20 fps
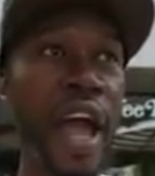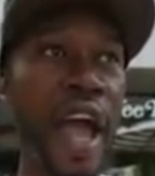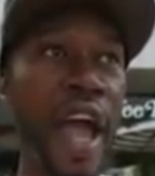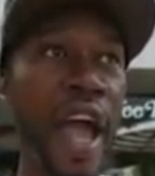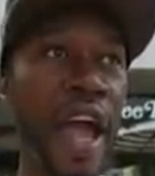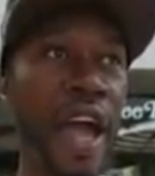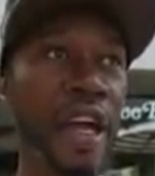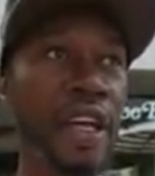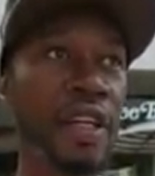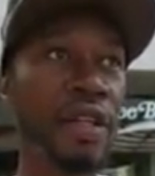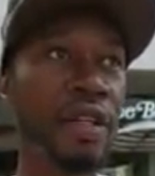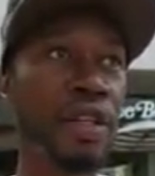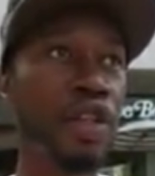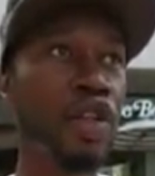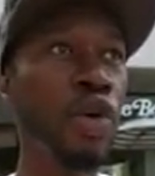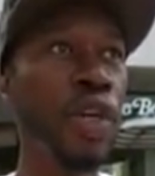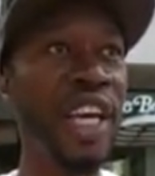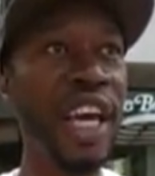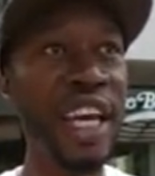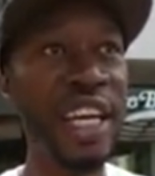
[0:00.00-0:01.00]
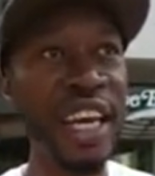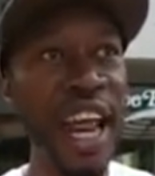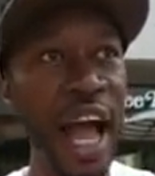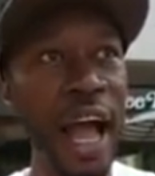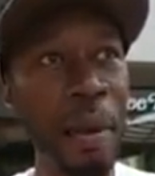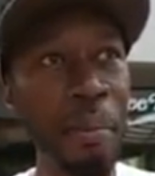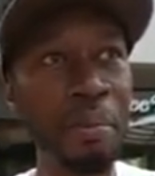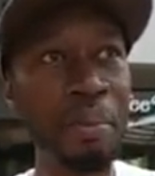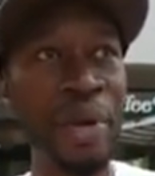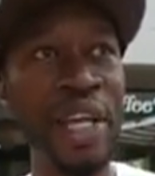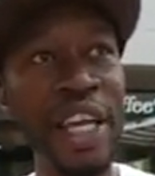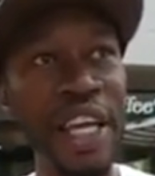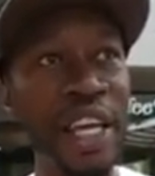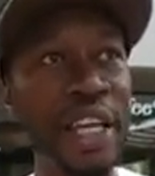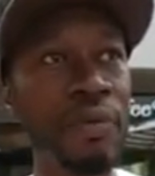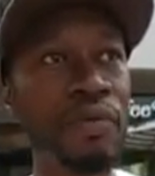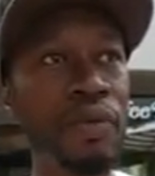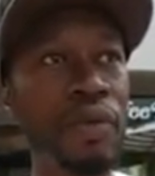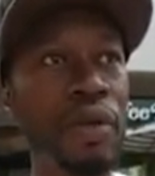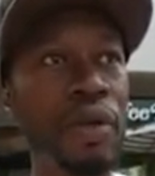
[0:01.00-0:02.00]
And you cannot be
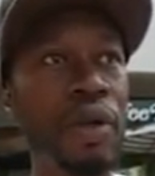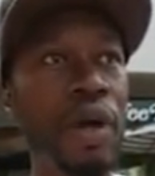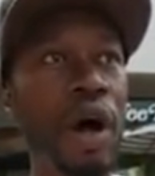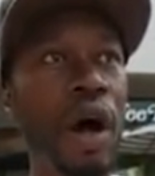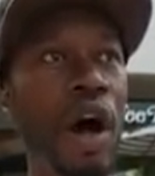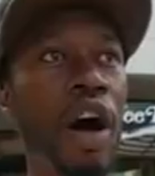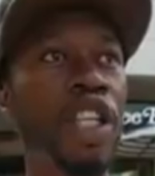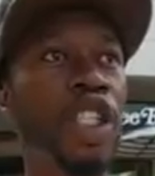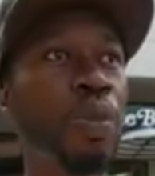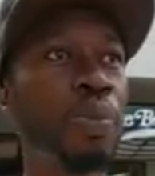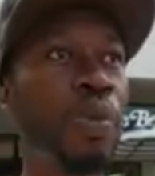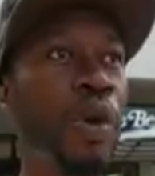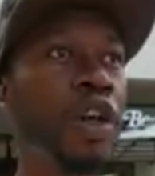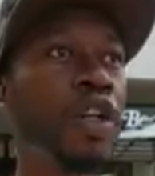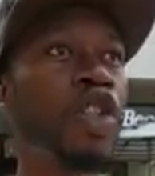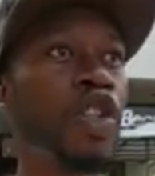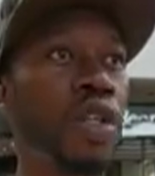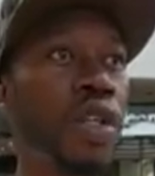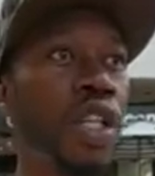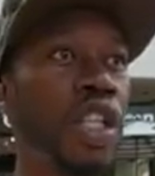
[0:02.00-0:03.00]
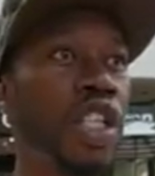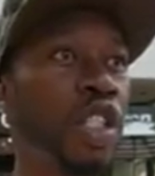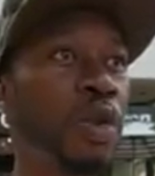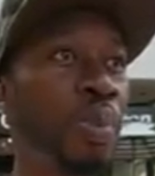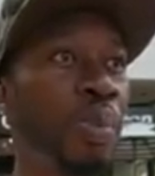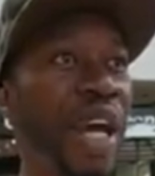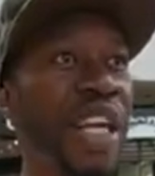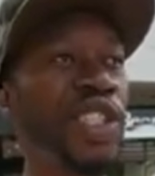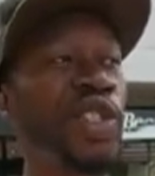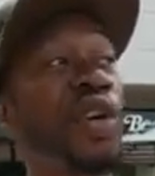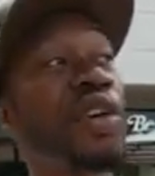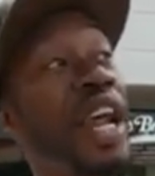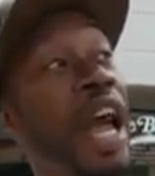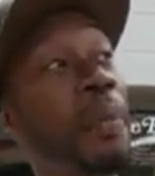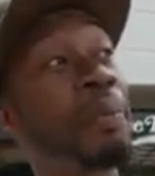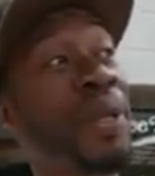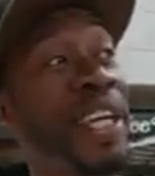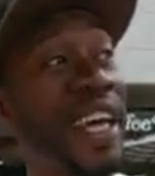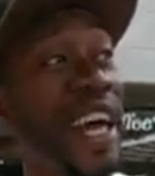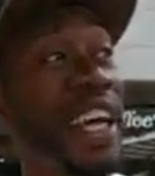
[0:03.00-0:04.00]
a spiritualist based on
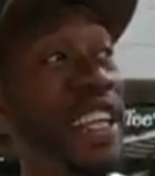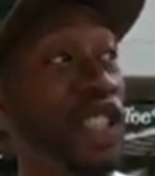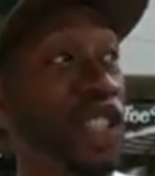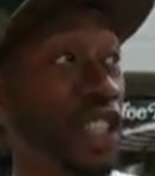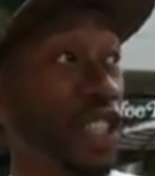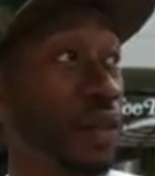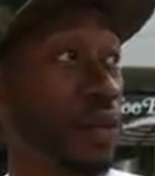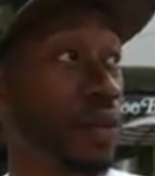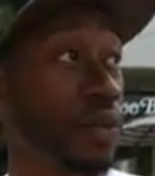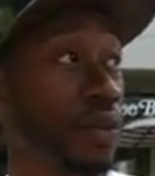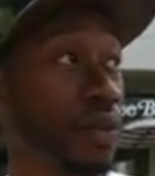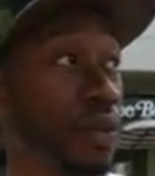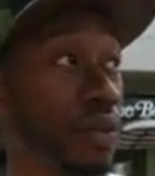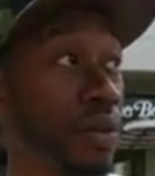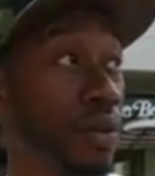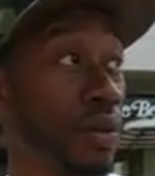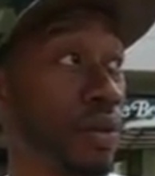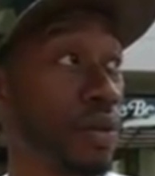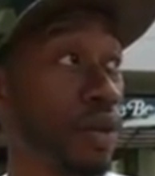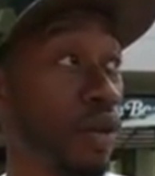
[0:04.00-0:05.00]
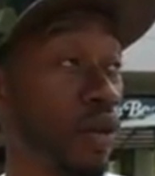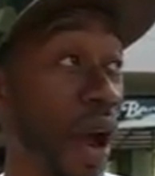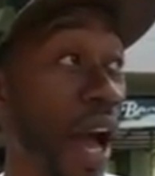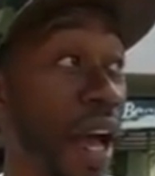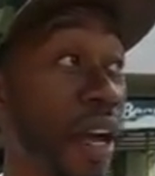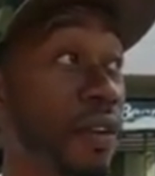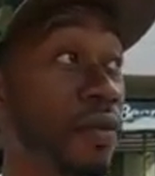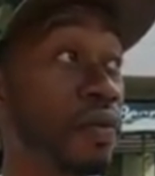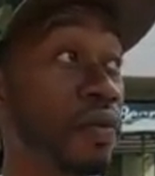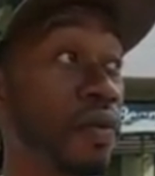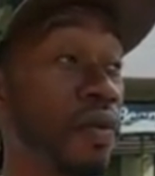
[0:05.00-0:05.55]
application, right?